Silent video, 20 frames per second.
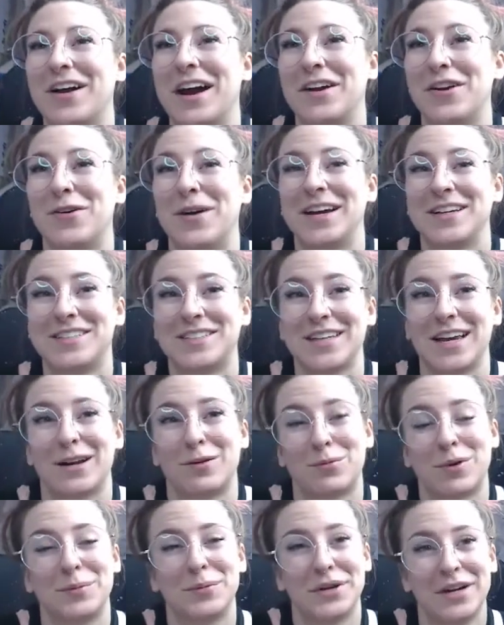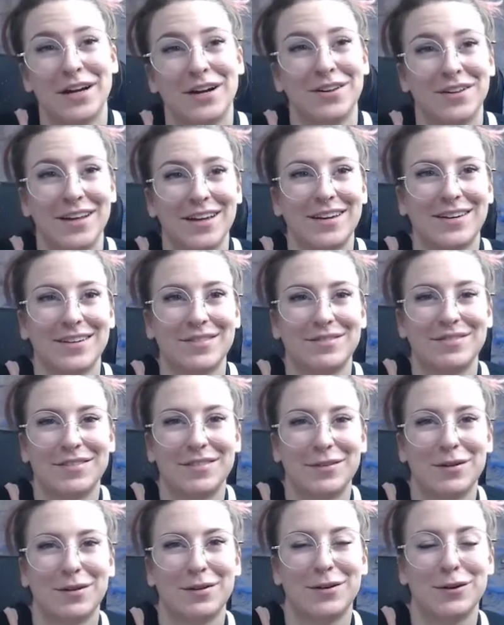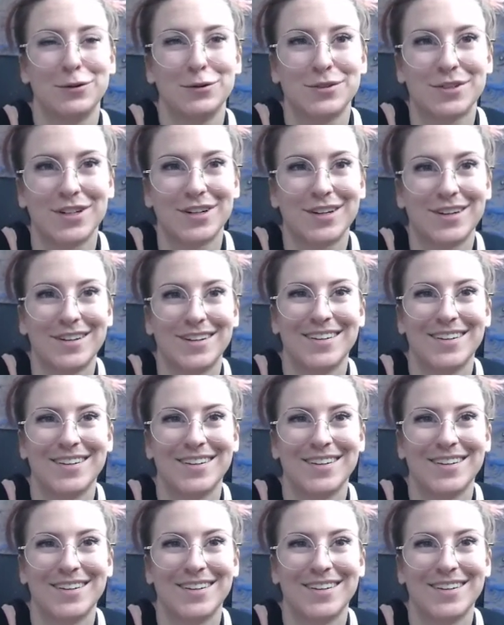I know I said rub one out like a loser.